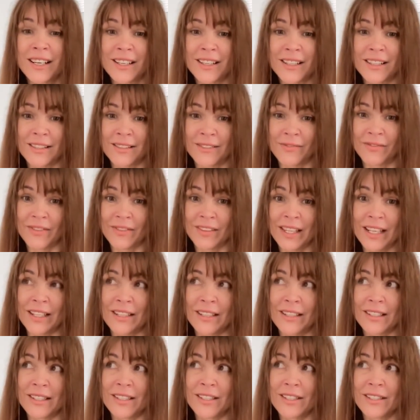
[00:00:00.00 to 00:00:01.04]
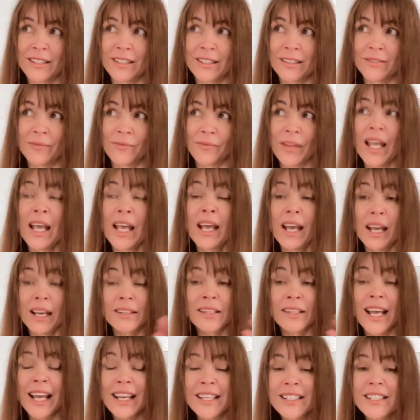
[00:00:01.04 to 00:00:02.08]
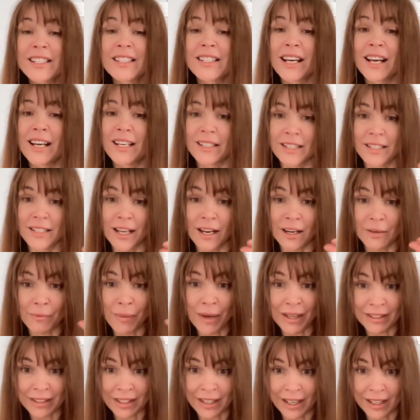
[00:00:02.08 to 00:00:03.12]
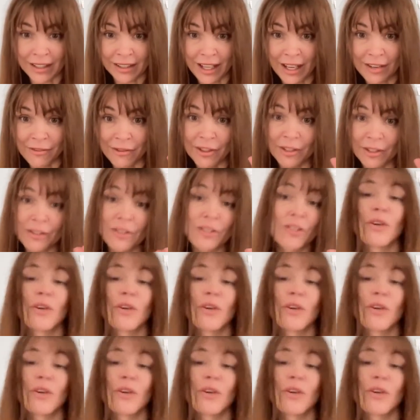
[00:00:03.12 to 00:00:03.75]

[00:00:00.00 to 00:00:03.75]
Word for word: Um, there's um, and exercises are multi-level,